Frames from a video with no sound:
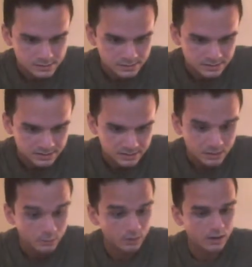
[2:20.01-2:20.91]
let's see.
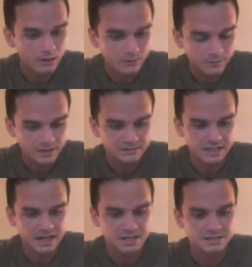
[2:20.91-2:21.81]
What level of
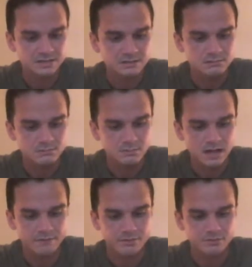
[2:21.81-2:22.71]
education
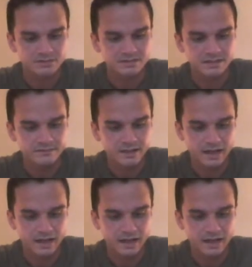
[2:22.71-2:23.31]
have you received?